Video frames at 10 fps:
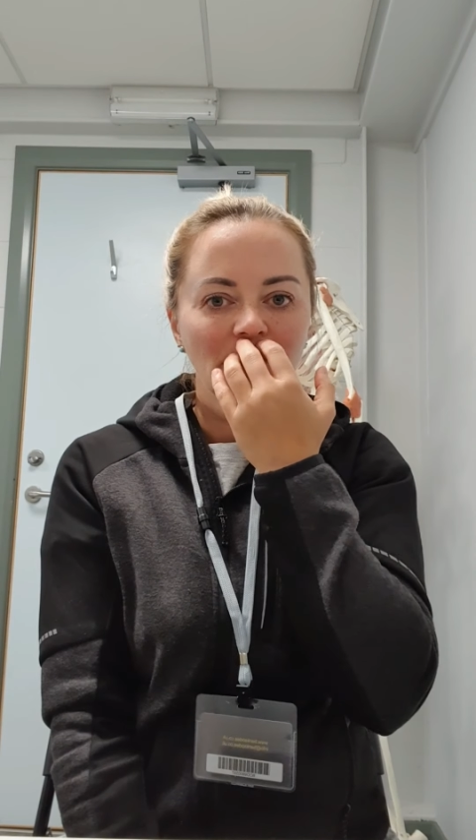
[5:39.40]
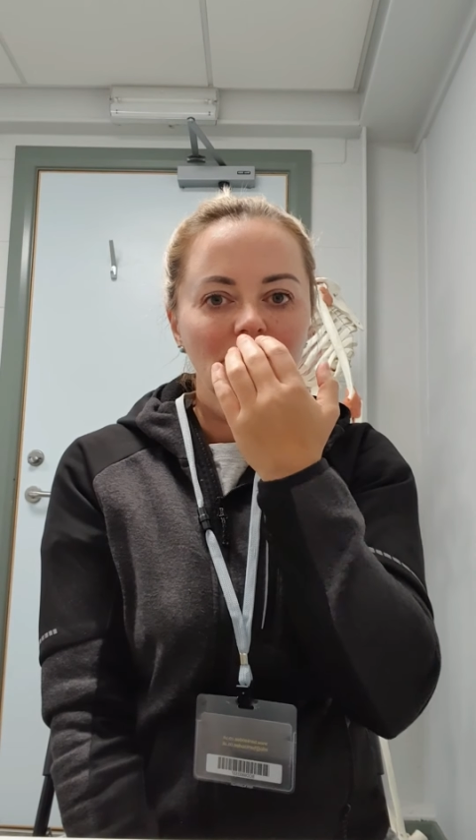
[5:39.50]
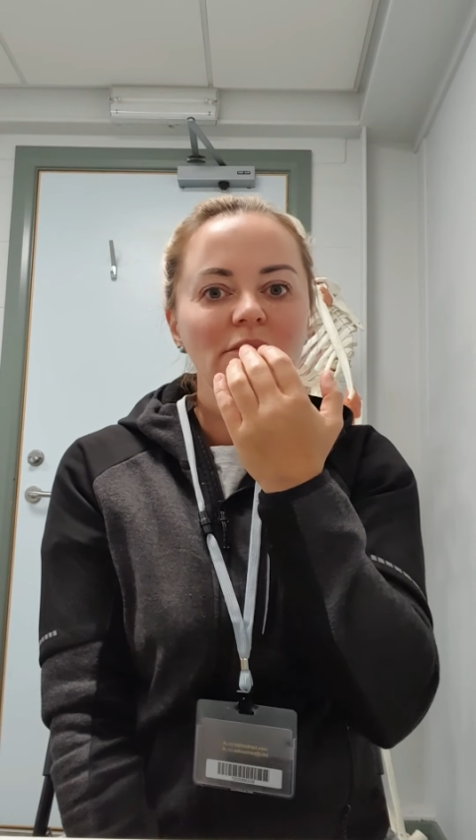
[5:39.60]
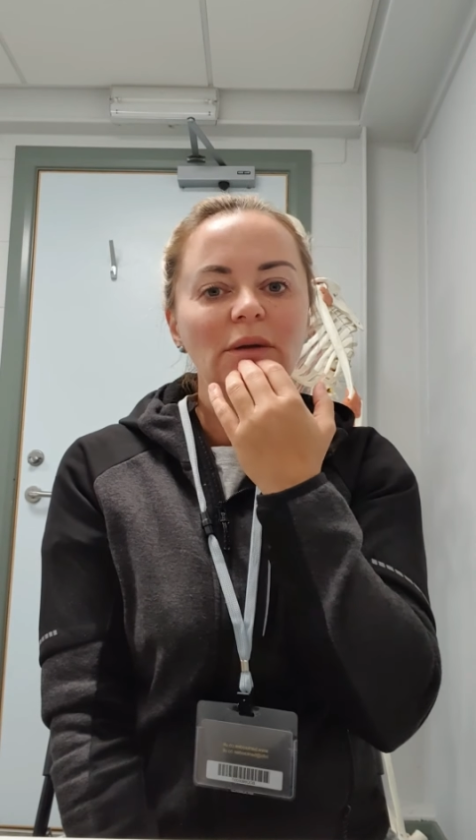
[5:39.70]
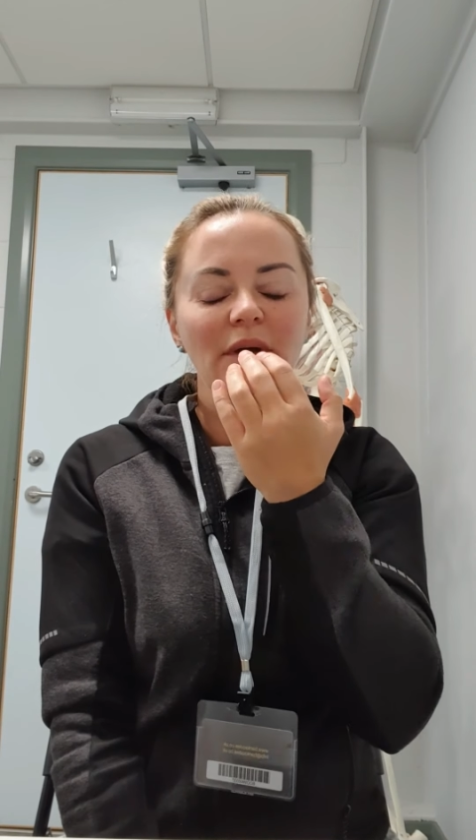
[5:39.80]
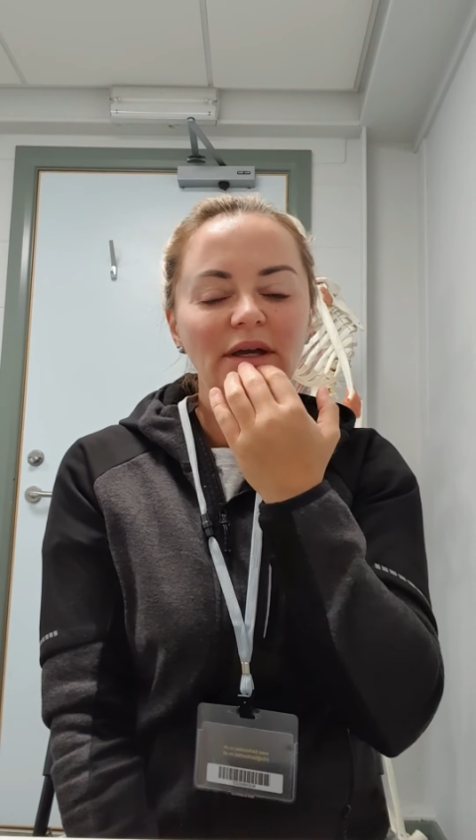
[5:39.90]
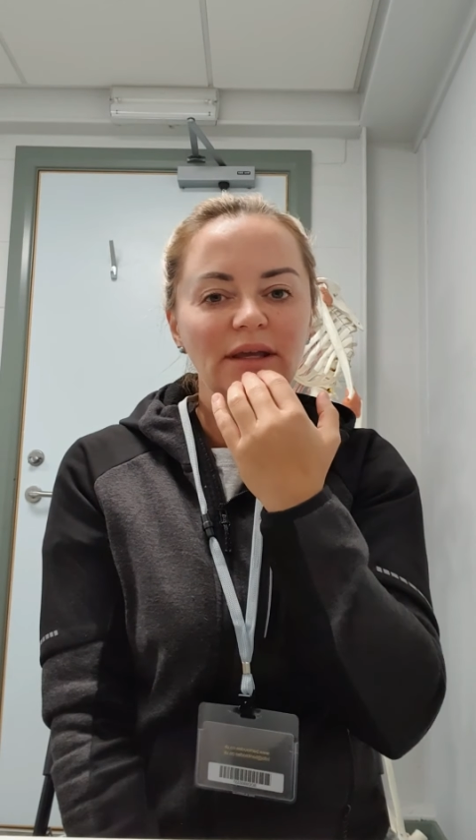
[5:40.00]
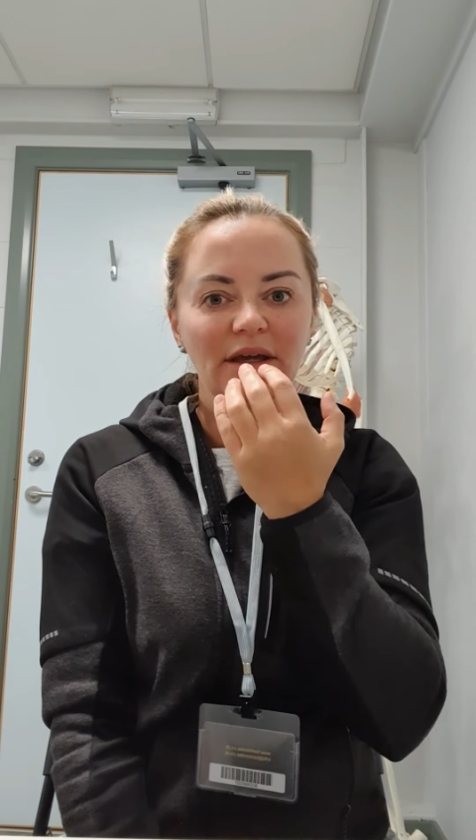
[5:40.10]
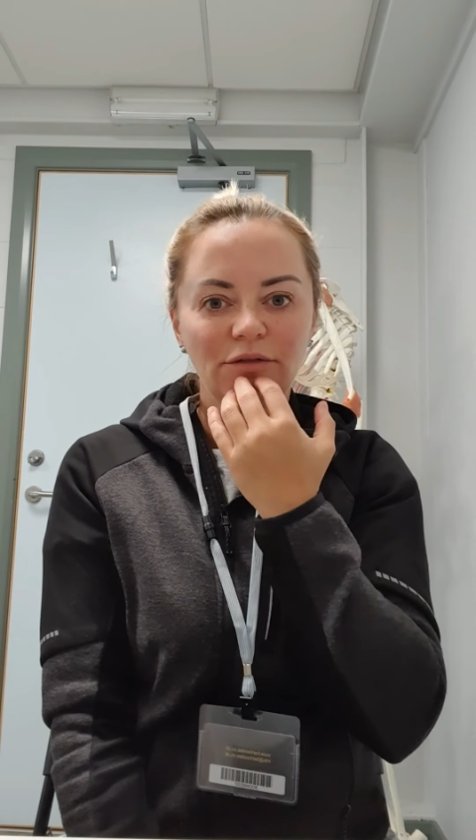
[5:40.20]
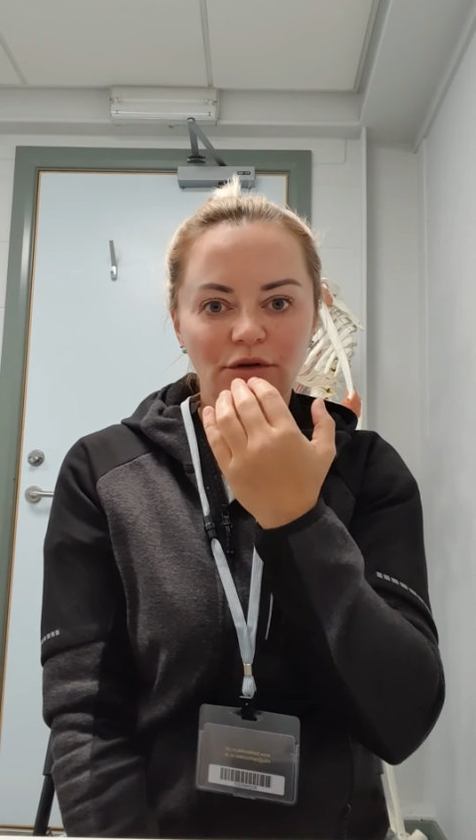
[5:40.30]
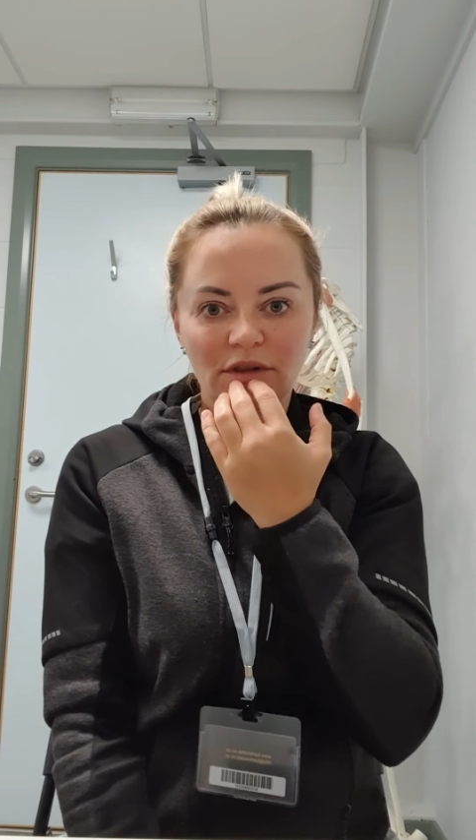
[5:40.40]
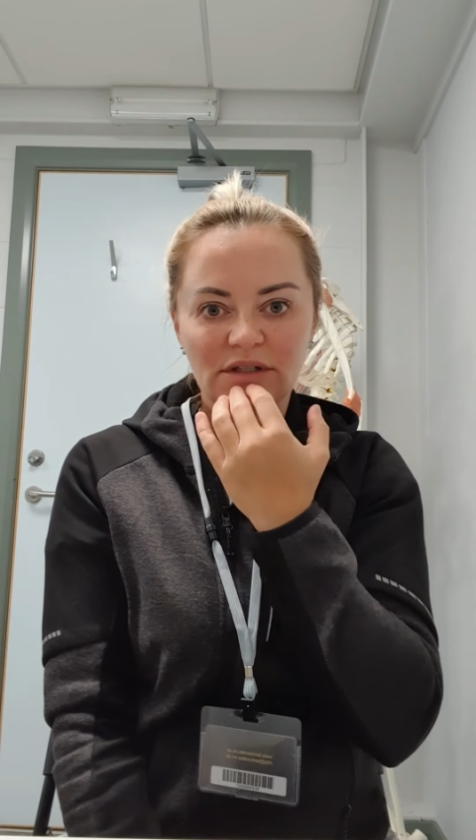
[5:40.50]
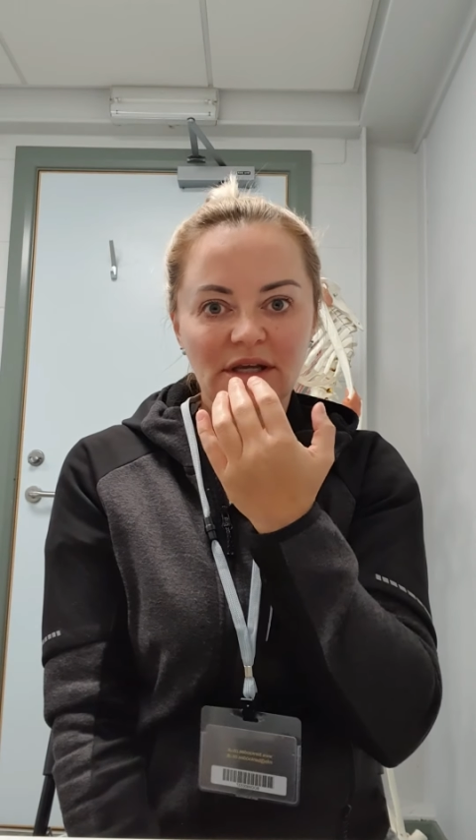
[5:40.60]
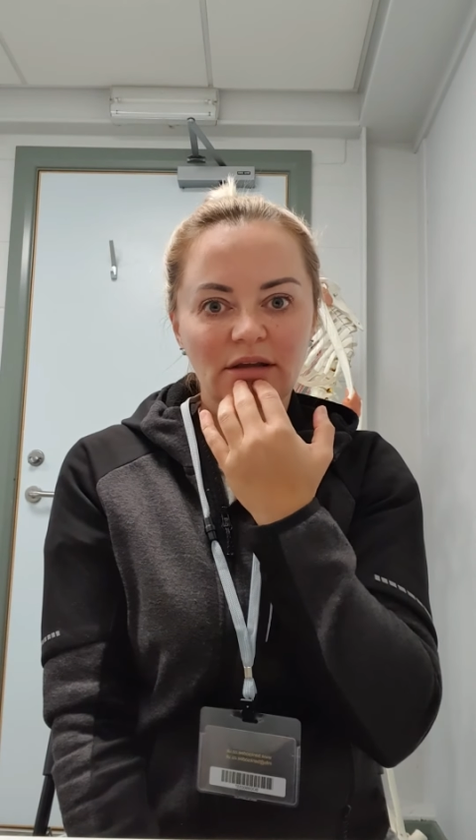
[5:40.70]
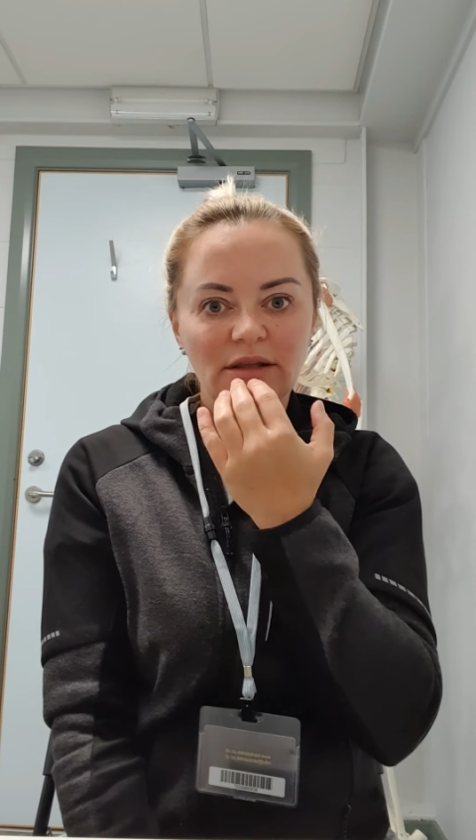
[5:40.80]
Maybe I can get through the
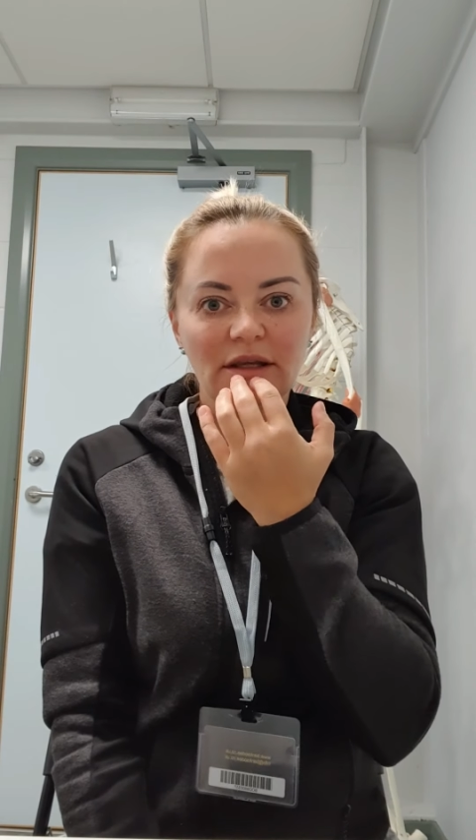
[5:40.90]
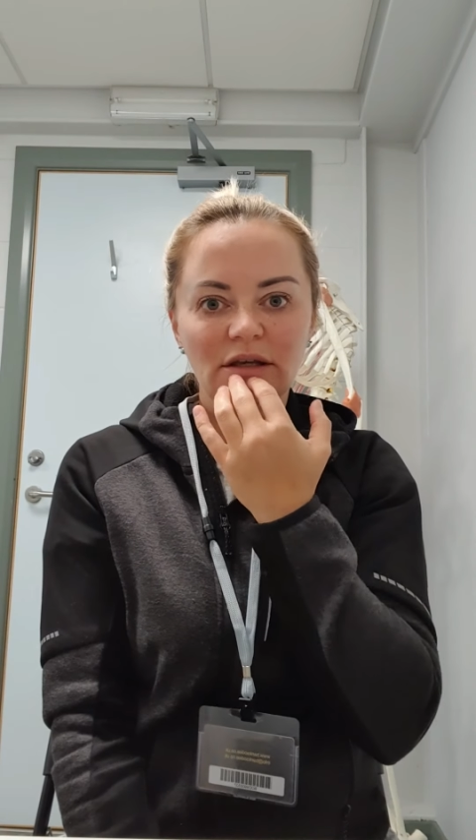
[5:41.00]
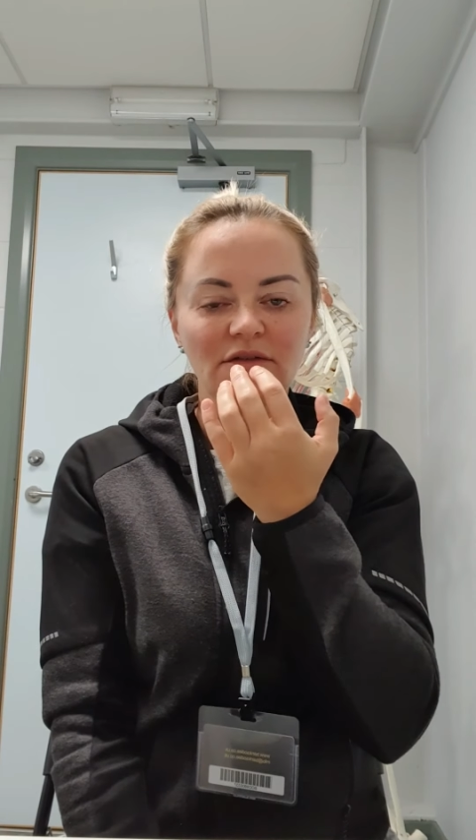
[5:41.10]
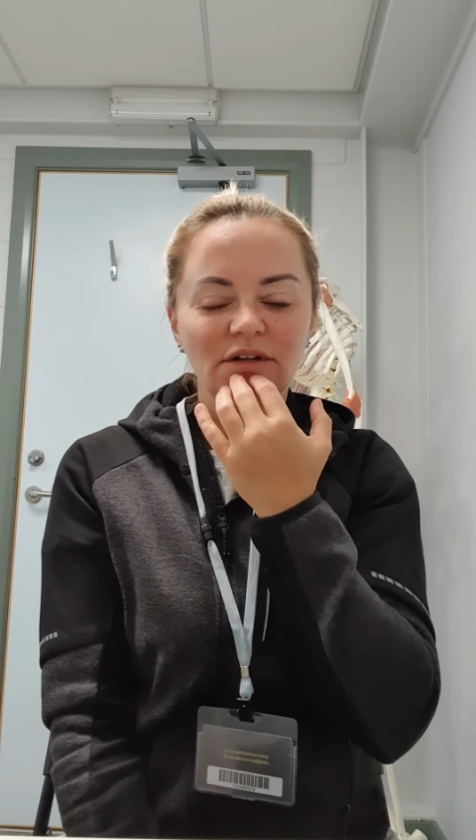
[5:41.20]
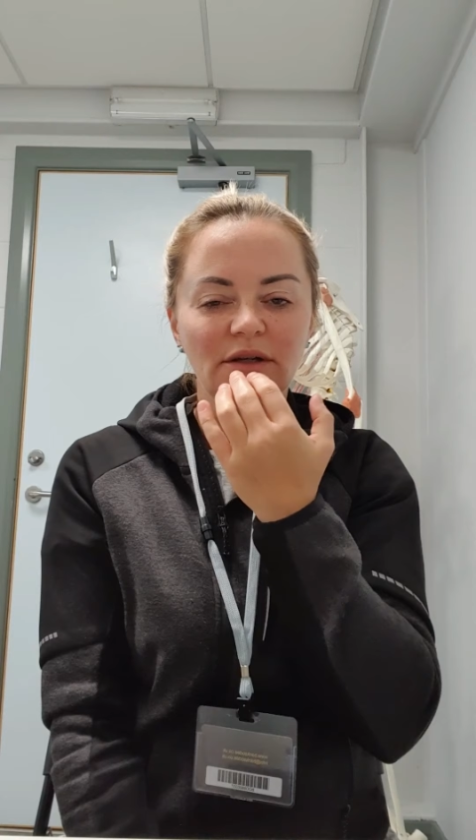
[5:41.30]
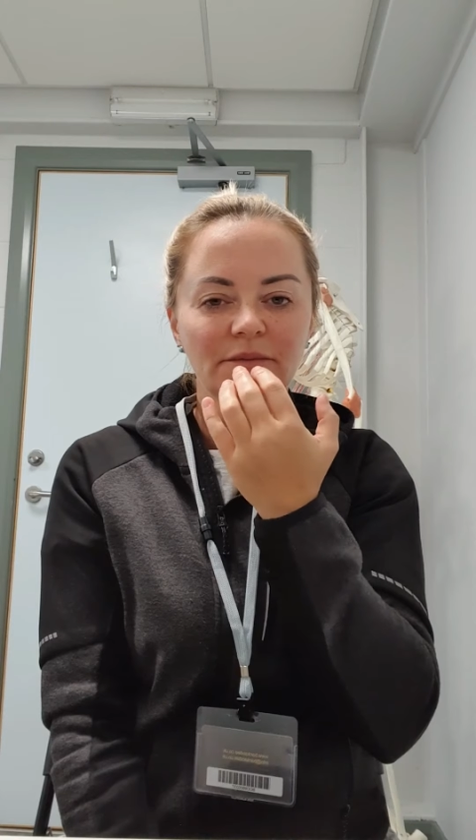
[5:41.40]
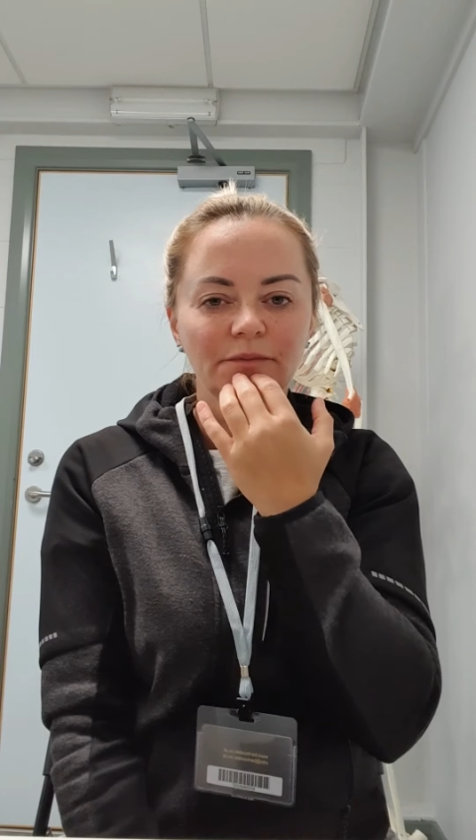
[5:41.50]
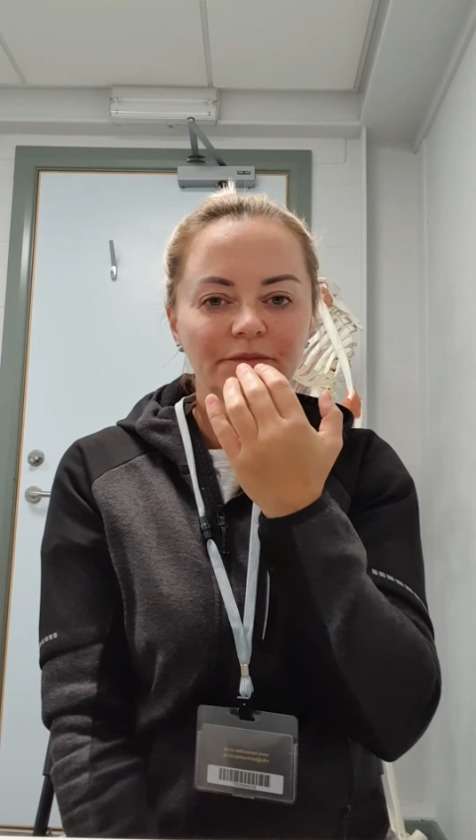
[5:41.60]
day in the evening